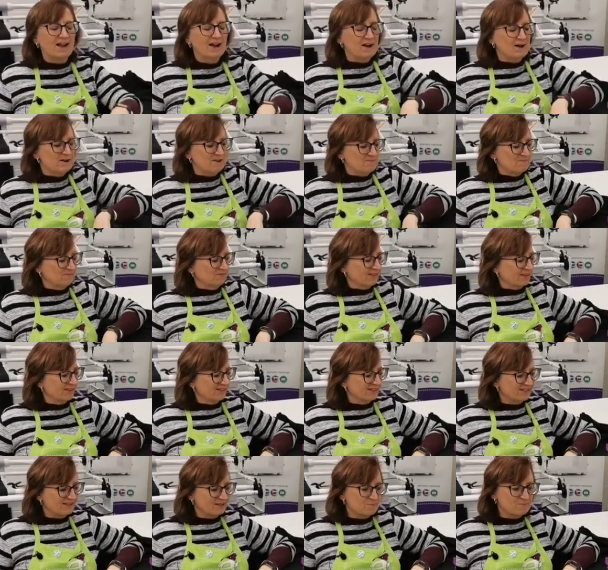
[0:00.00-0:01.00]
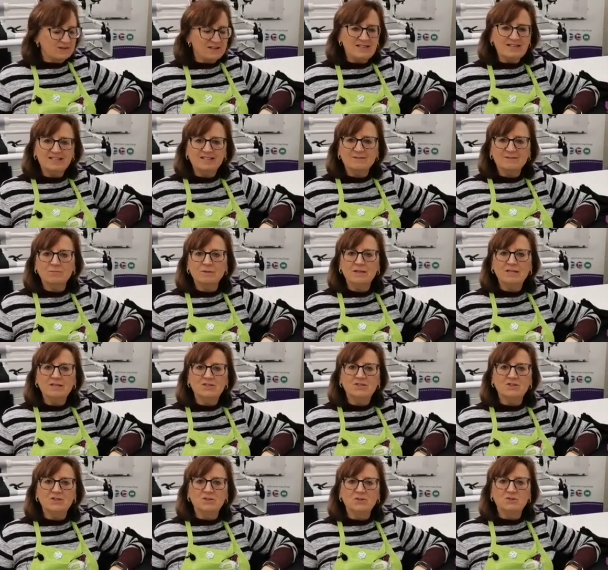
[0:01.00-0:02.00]
So
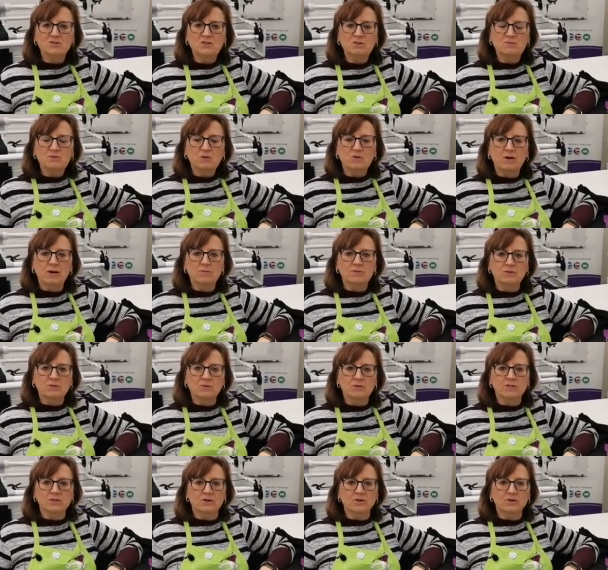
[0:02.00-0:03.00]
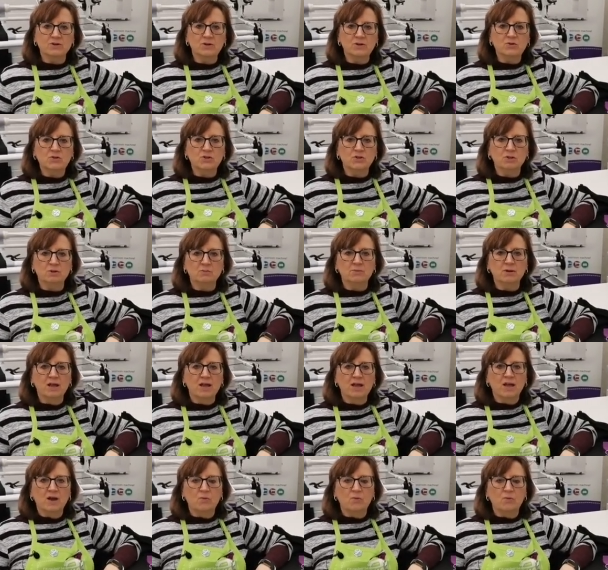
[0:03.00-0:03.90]
please do subscribe to us on YouTube.